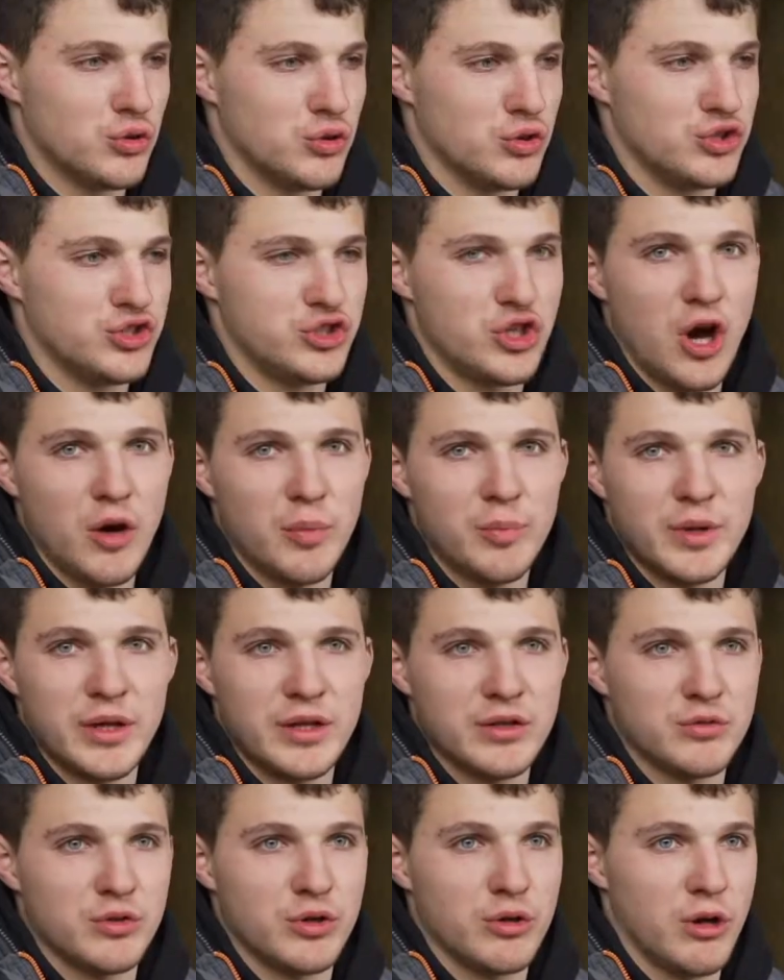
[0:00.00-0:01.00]
all the
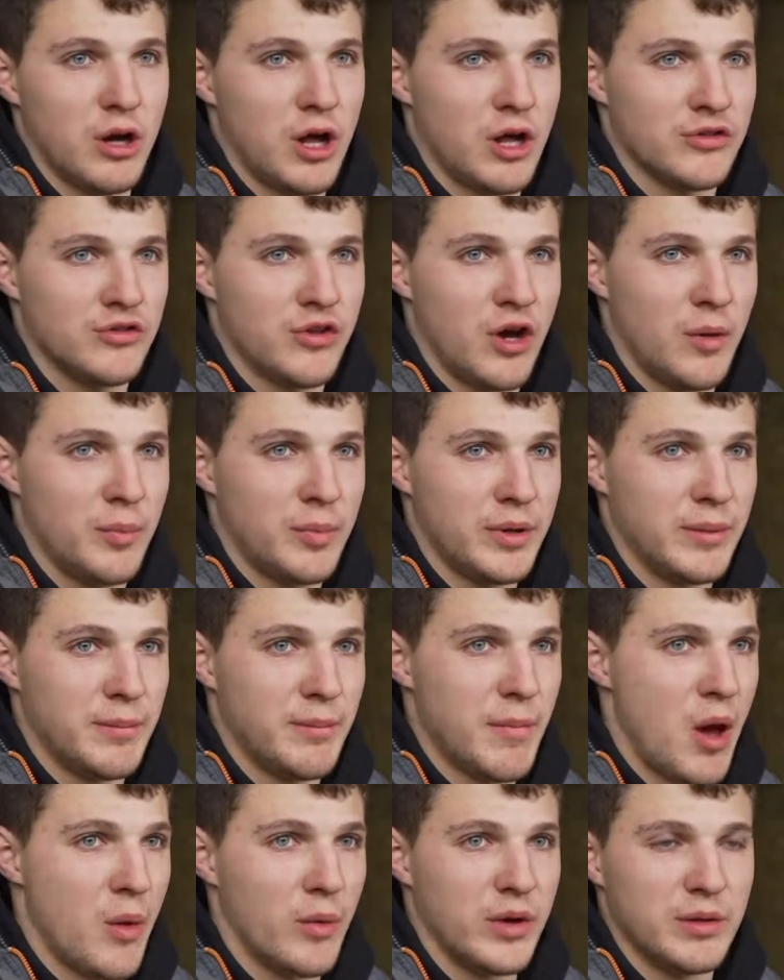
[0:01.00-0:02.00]
topping. We do a lot of
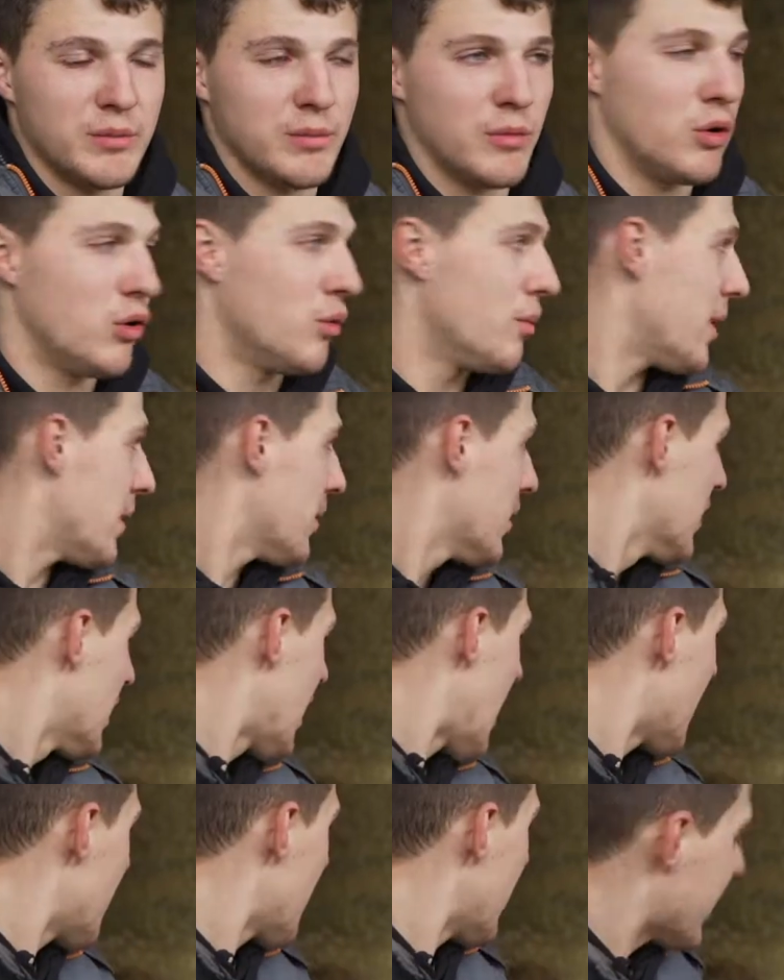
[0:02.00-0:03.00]
topping, mowing, all
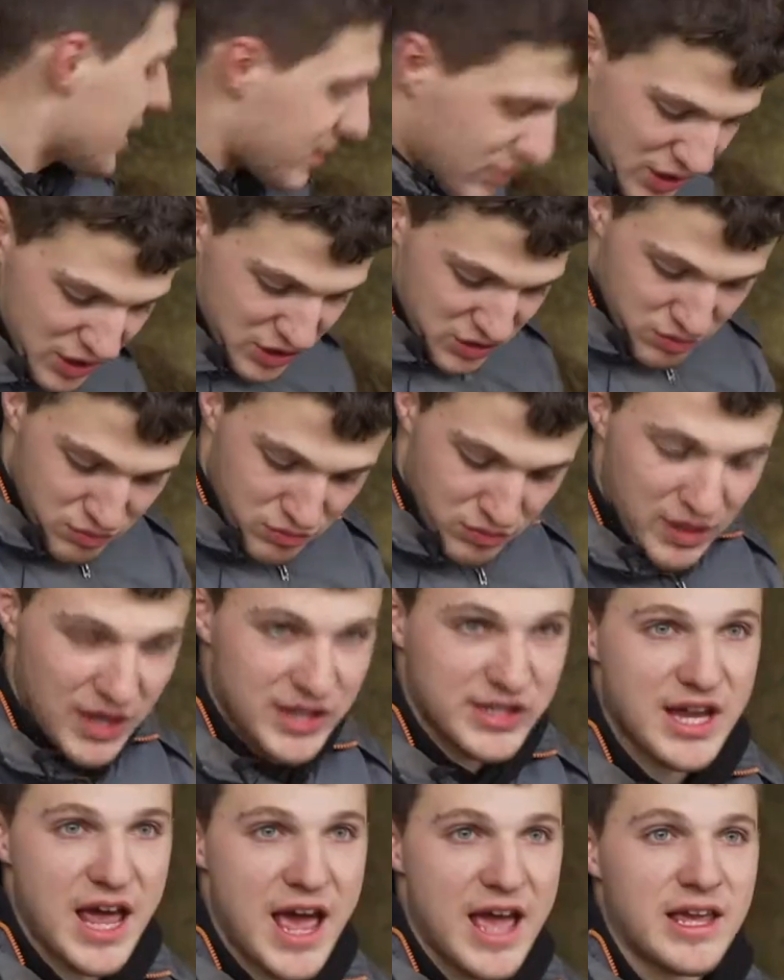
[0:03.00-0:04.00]
making
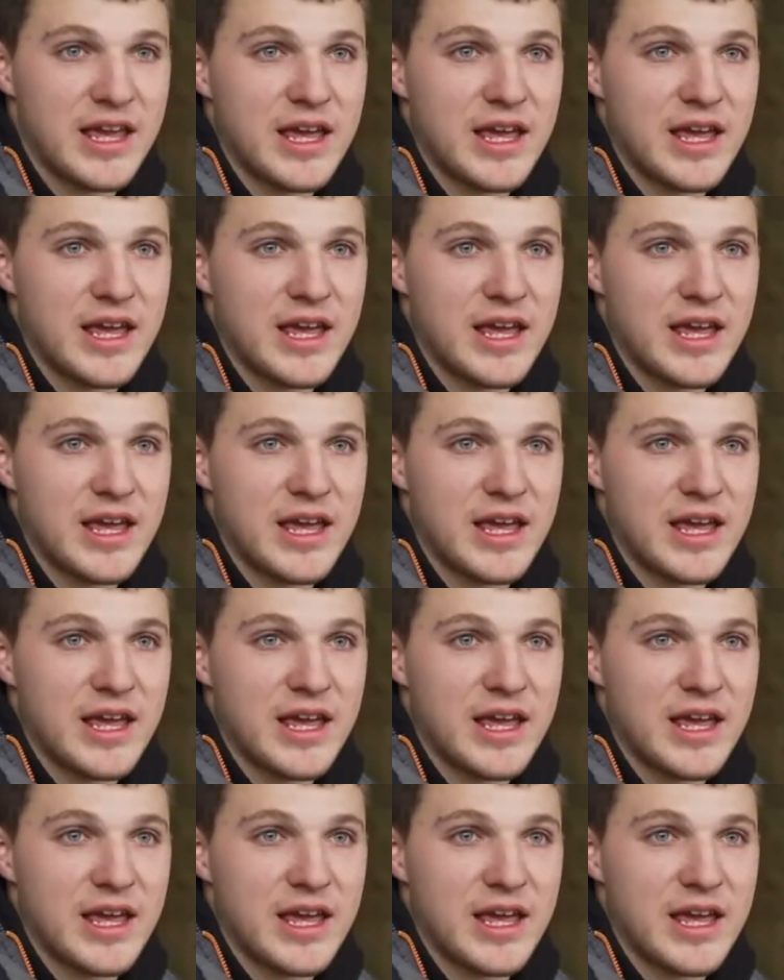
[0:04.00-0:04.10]
this hay